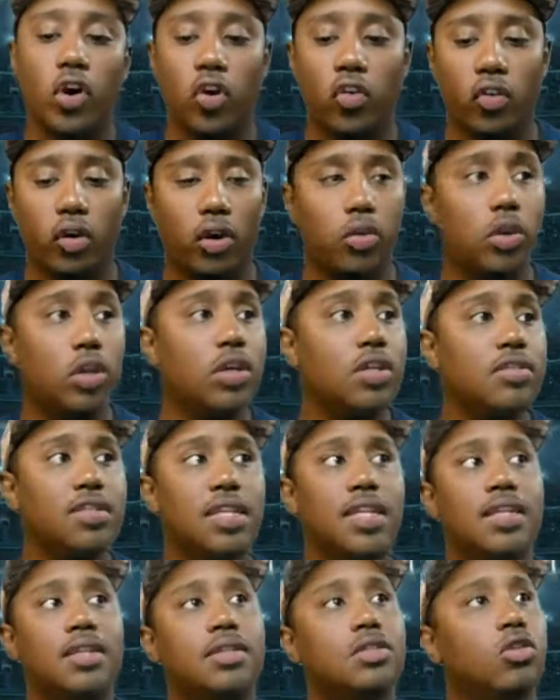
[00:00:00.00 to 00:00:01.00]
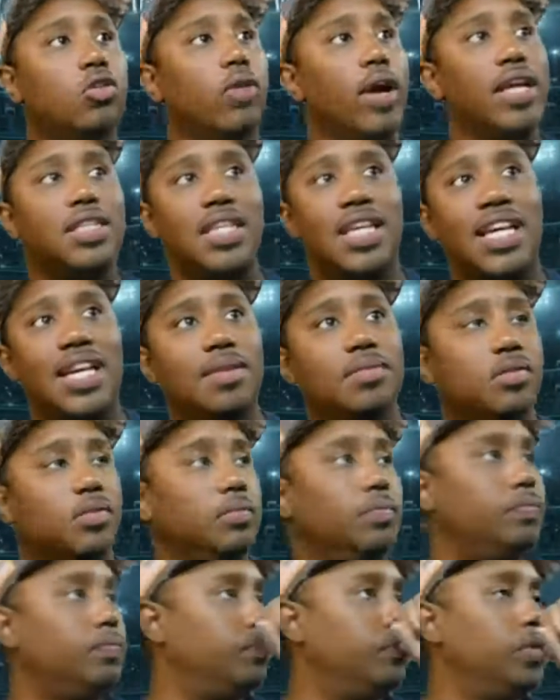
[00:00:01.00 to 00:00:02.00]
You can see great teams
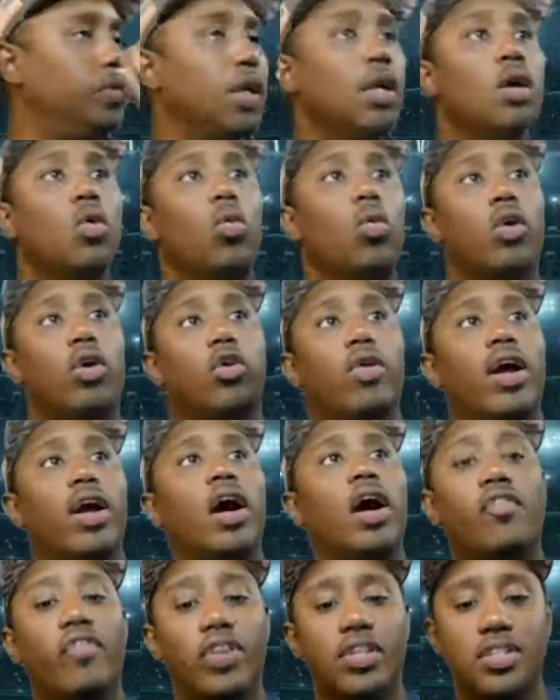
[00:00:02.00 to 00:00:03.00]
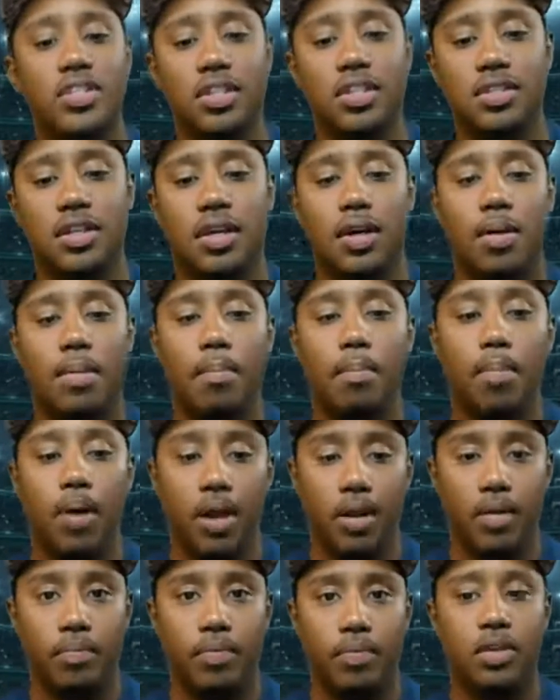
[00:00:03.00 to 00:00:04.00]
with great offenses, but
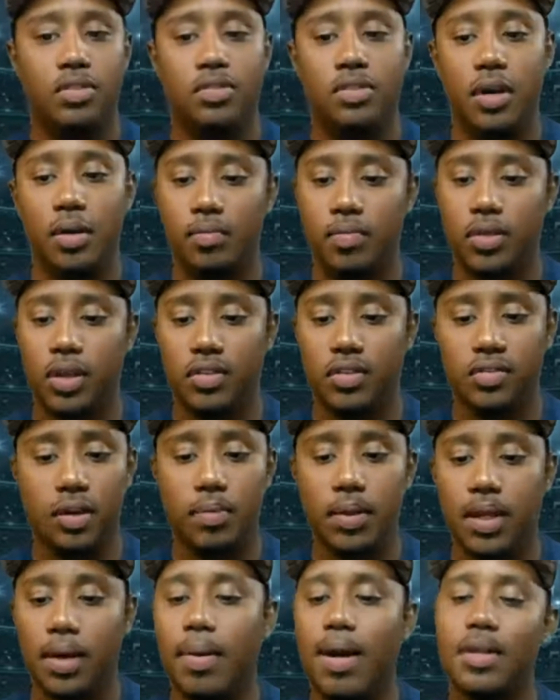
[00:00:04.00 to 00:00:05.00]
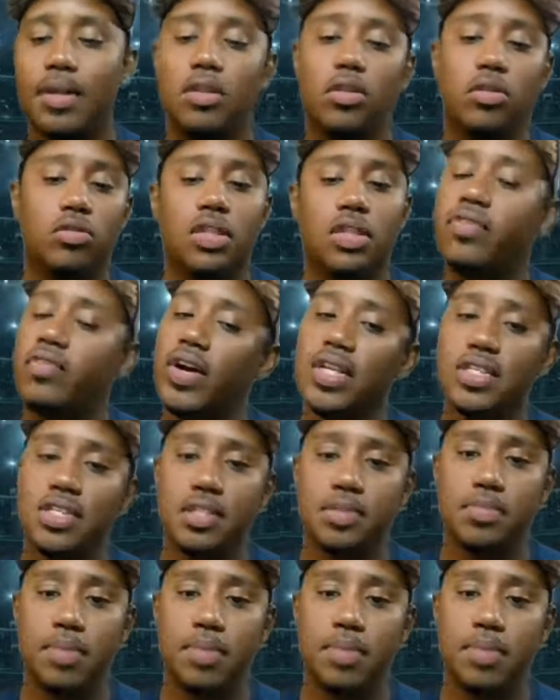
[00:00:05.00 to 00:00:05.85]
it's something about those defenses, man.